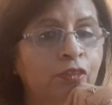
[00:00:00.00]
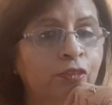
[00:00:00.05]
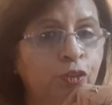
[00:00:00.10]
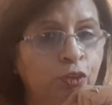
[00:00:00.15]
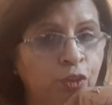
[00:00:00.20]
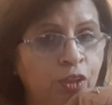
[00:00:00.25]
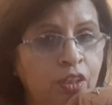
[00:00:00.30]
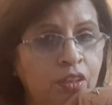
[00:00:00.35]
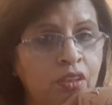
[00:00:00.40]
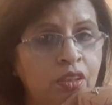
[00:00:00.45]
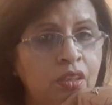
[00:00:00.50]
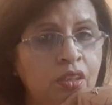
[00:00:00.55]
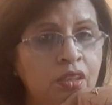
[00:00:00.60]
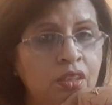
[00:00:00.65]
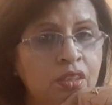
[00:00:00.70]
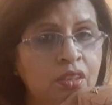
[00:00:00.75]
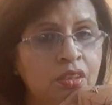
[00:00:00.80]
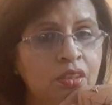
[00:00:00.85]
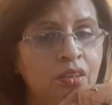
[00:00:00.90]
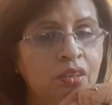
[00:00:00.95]
For
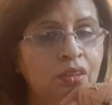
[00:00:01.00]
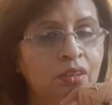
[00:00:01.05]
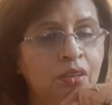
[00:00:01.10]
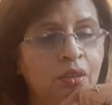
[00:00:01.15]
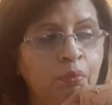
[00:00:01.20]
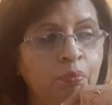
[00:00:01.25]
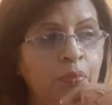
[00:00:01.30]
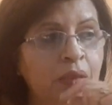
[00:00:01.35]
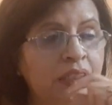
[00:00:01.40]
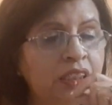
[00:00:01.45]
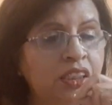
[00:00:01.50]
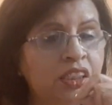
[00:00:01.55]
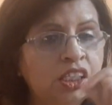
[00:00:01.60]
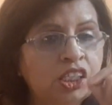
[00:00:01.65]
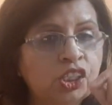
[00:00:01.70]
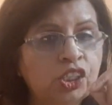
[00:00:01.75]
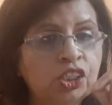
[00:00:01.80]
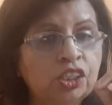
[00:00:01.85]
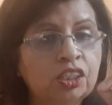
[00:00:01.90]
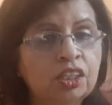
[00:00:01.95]
others,
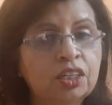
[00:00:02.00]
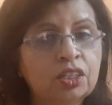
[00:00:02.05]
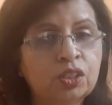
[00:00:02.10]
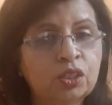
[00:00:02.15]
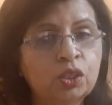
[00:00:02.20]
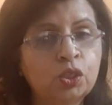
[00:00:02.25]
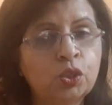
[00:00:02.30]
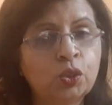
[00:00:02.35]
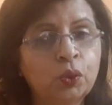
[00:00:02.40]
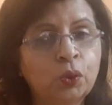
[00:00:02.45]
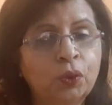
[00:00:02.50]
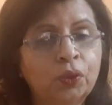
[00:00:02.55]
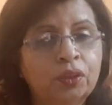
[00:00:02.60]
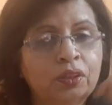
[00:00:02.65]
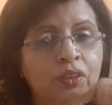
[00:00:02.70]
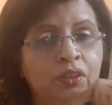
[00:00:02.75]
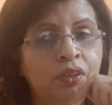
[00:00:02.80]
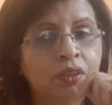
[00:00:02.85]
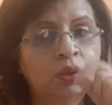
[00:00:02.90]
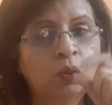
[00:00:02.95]
meditation is a
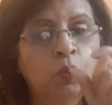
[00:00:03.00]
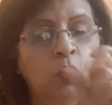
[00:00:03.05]
chore.